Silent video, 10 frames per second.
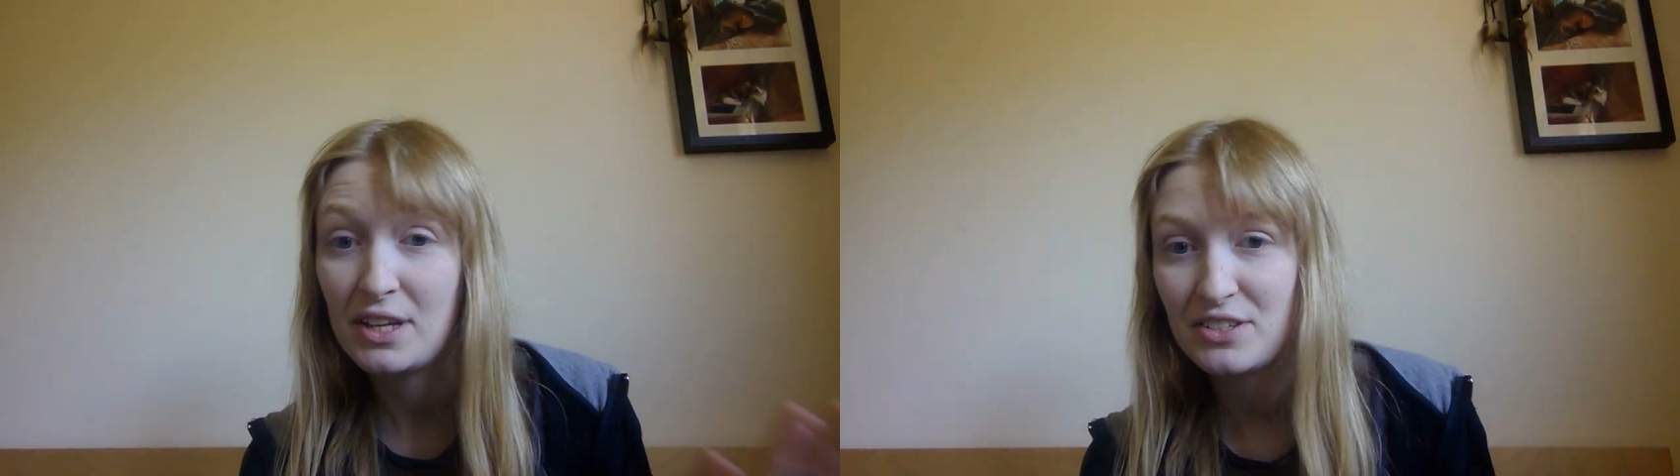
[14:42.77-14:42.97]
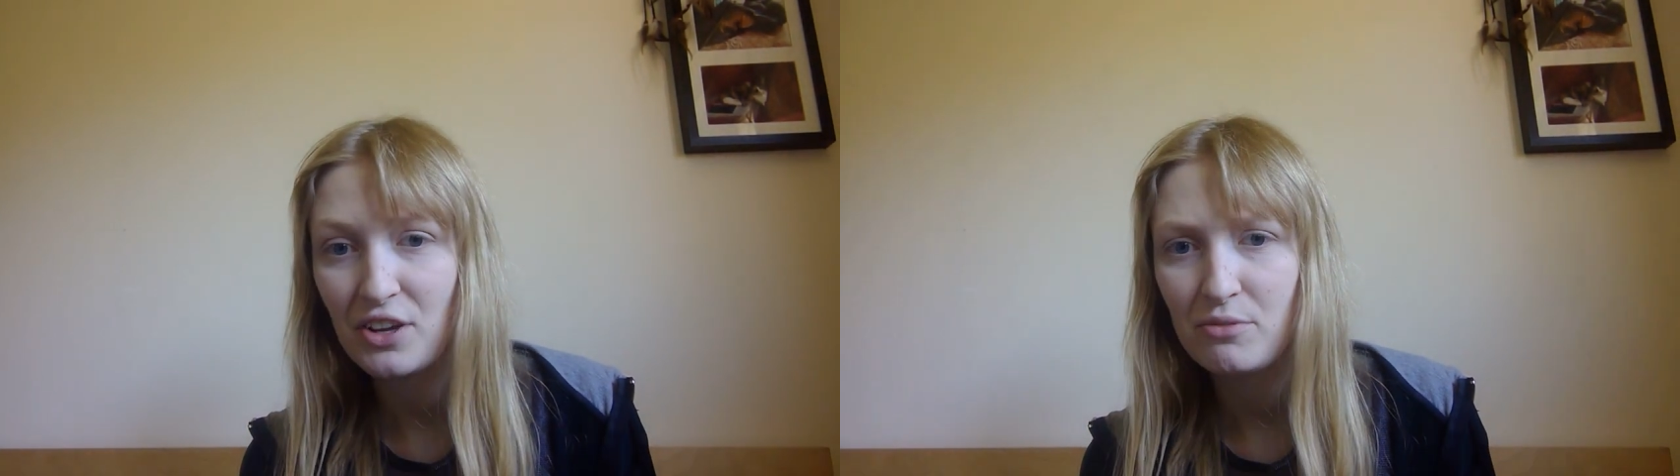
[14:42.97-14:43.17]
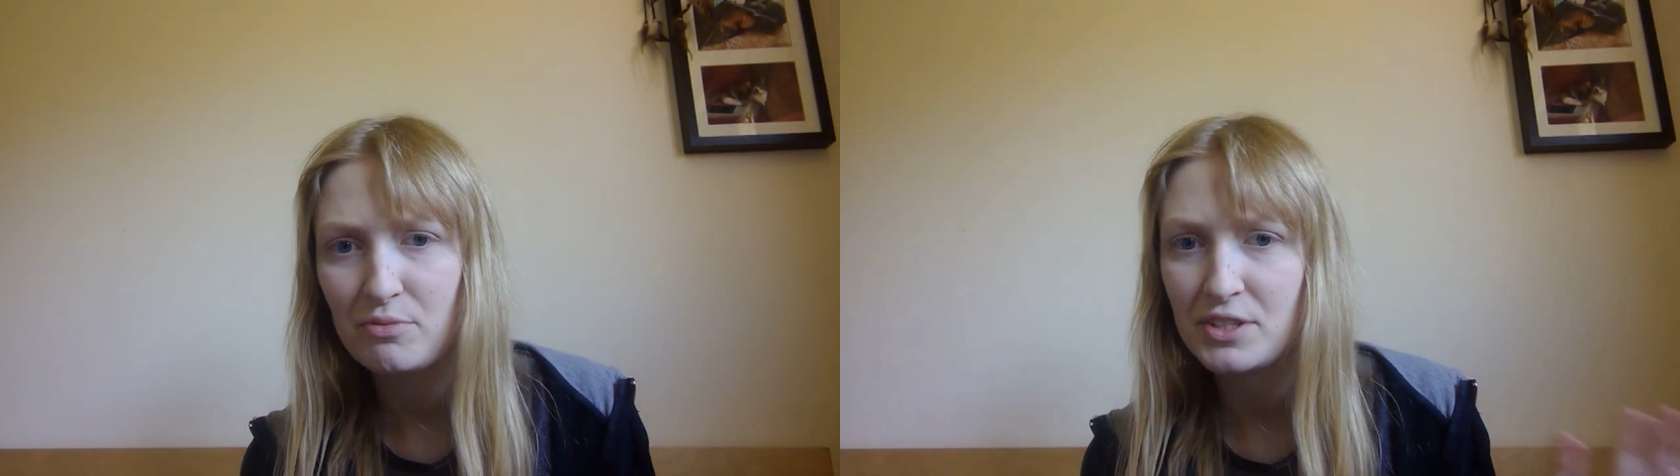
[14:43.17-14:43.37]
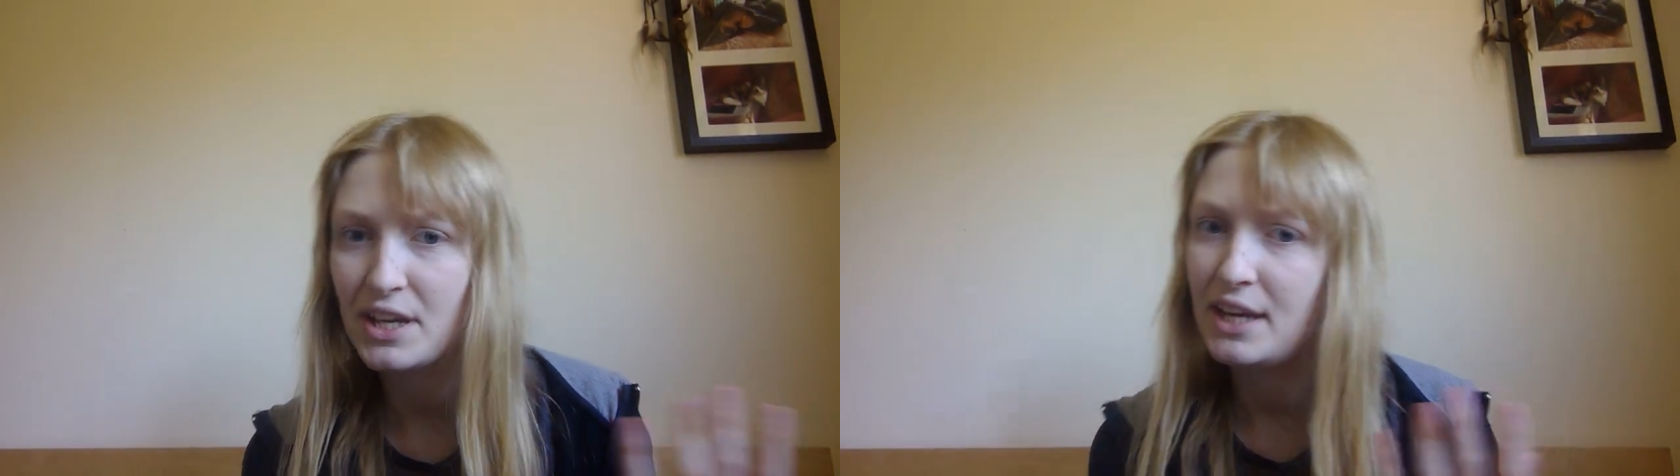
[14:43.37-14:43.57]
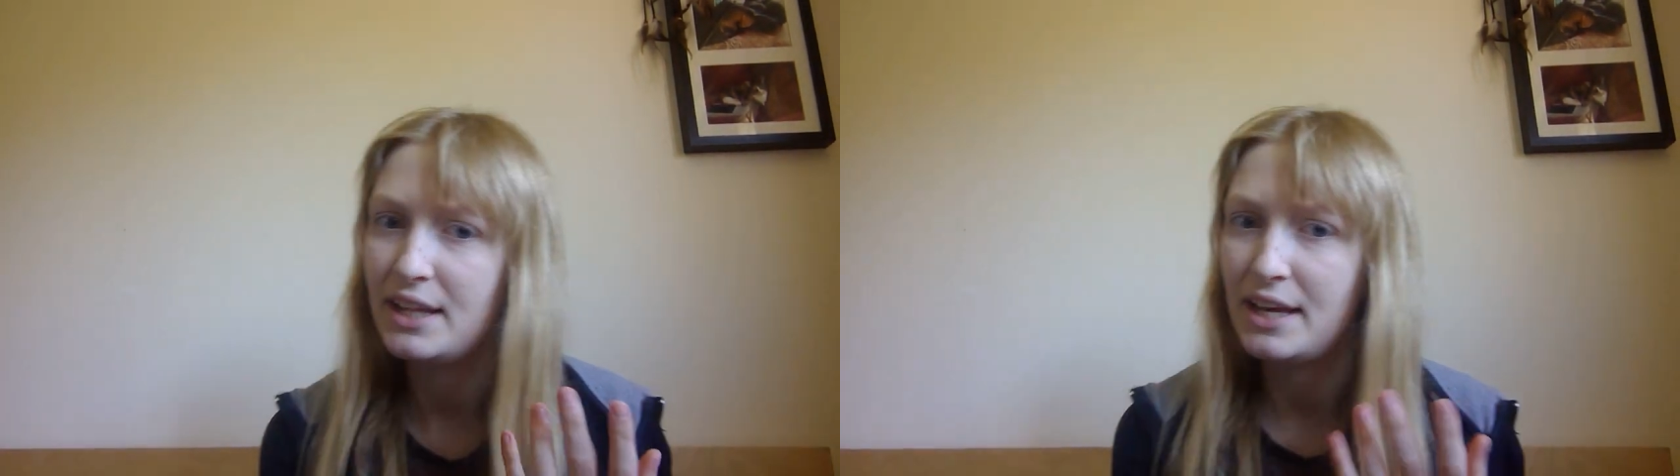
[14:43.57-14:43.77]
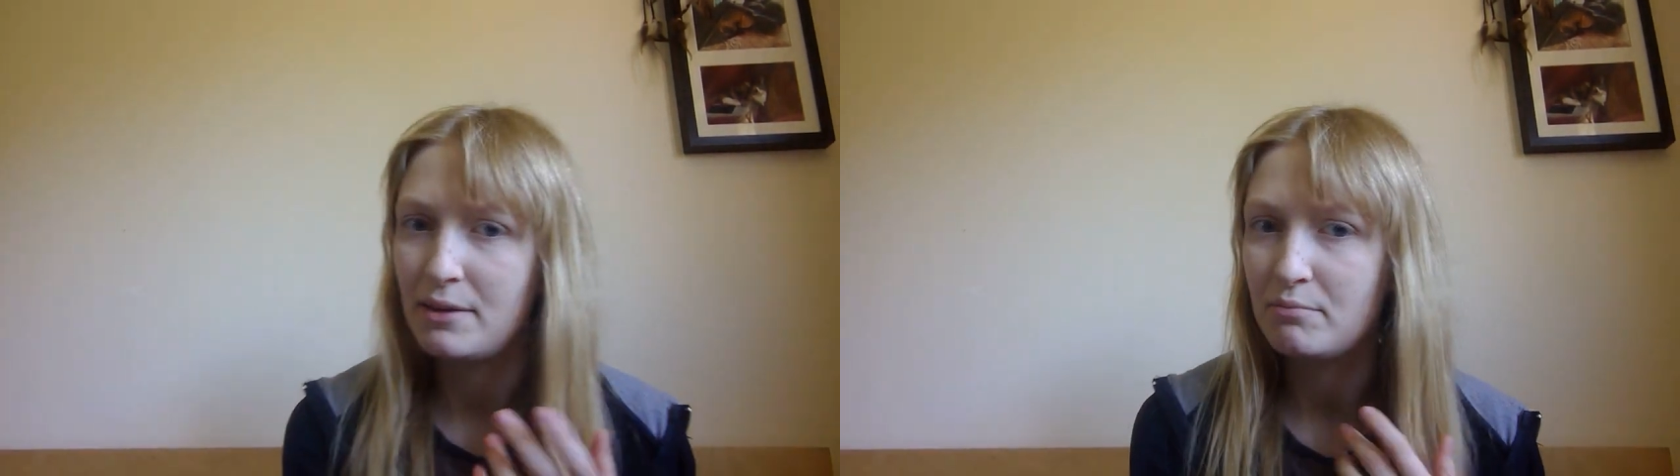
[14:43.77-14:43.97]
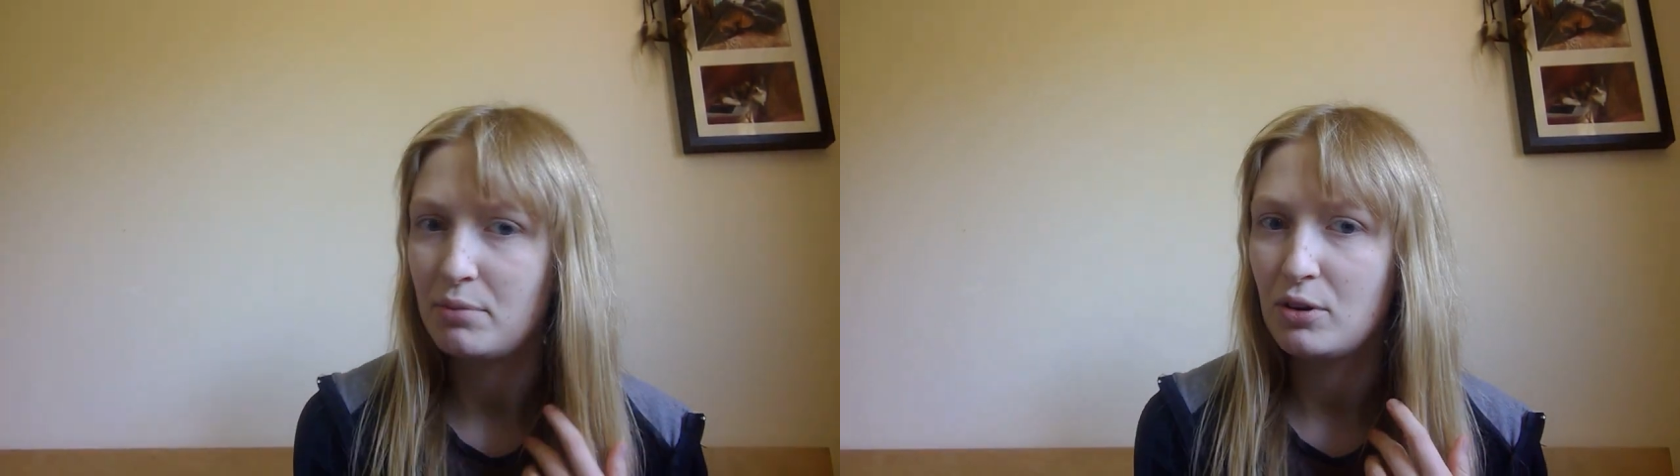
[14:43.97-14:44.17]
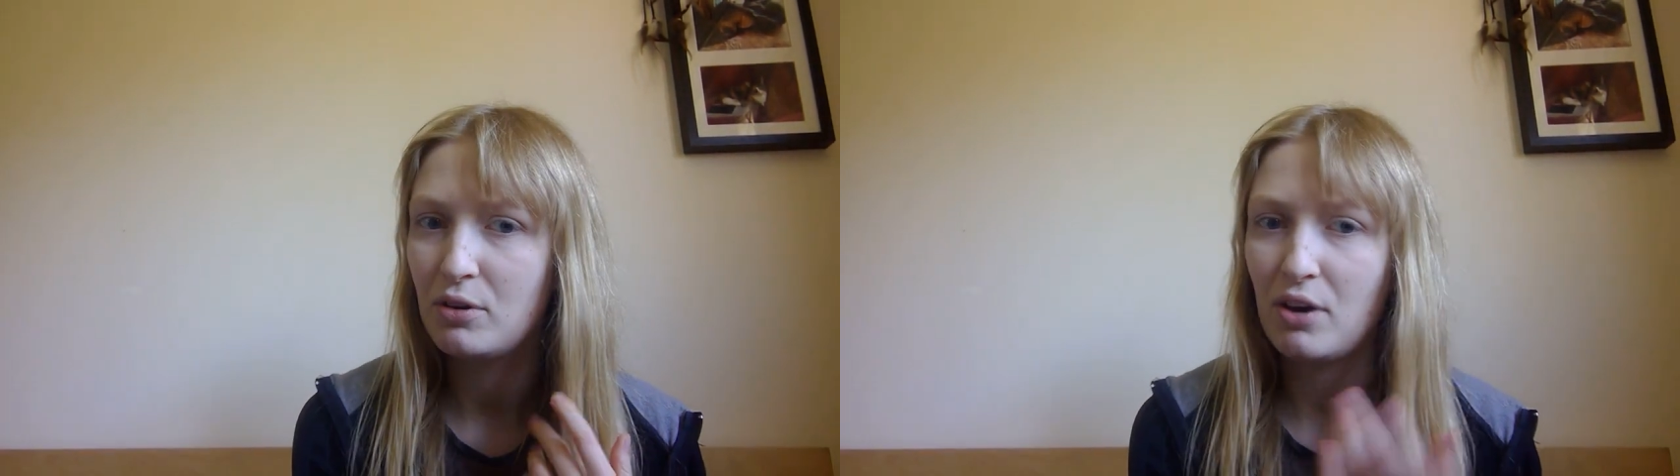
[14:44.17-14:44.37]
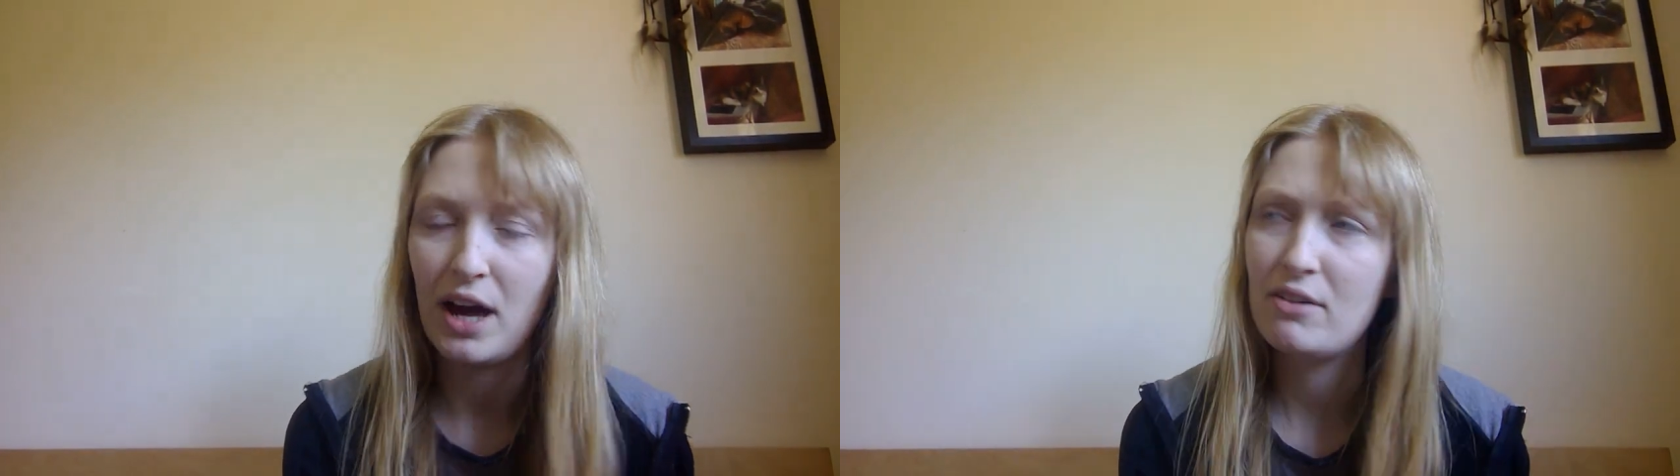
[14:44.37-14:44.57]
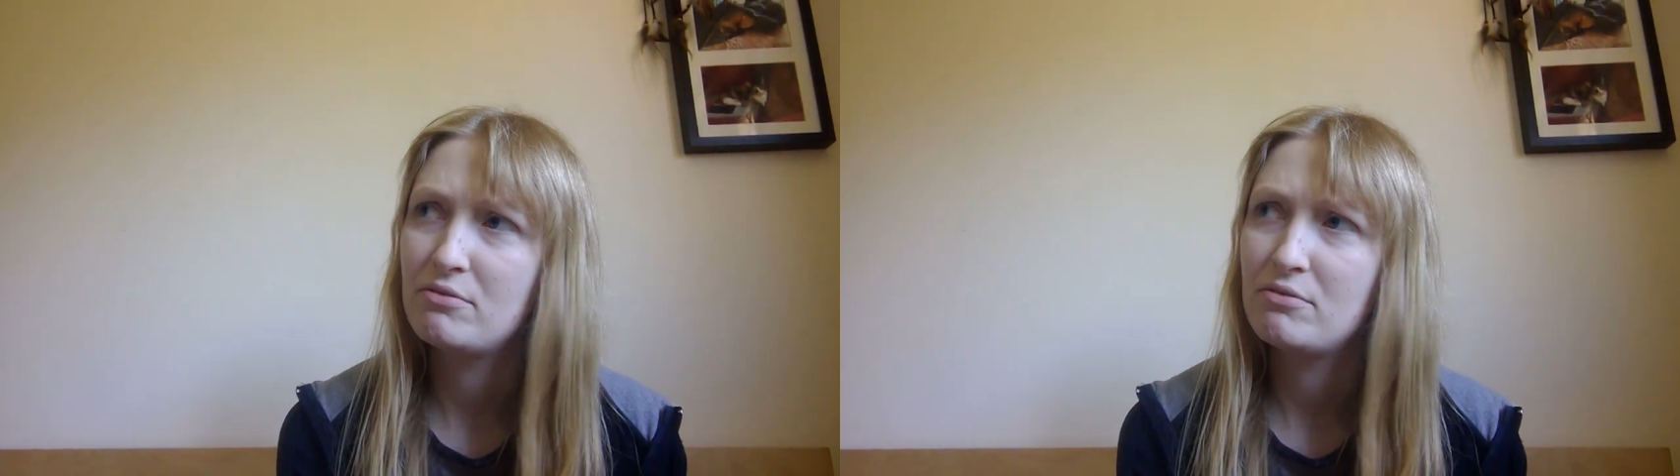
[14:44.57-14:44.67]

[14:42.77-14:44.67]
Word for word: there's no Brazil import,